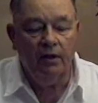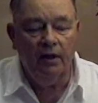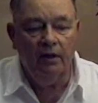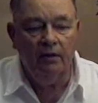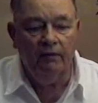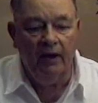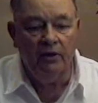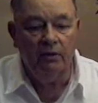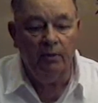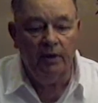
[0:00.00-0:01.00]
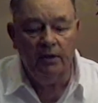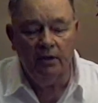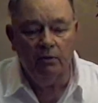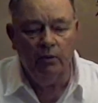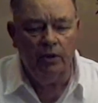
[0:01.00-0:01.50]
And then eventually
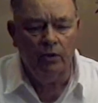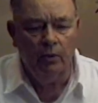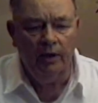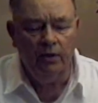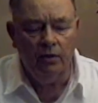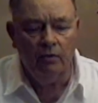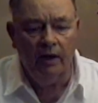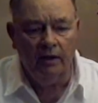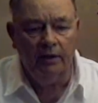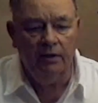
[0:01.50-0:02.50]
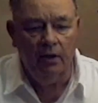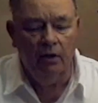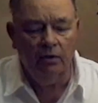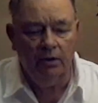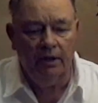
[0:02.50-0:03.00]
we switched strictly to
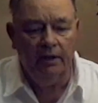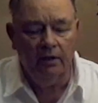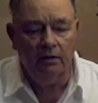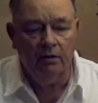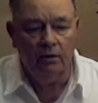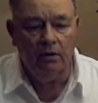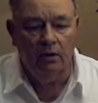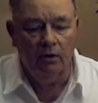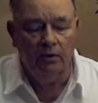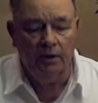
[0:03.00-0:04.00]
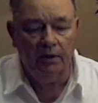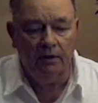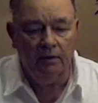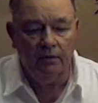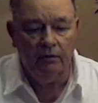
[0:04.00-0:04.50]
OD clothing
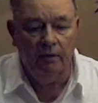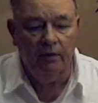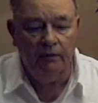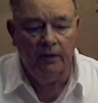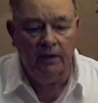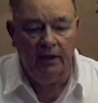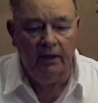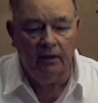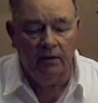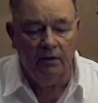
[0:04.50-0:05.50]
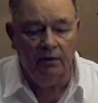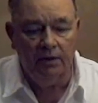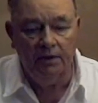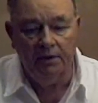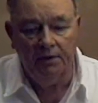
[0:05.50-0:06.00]
from the fatigue
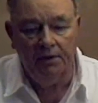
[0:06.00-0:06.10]
clothing.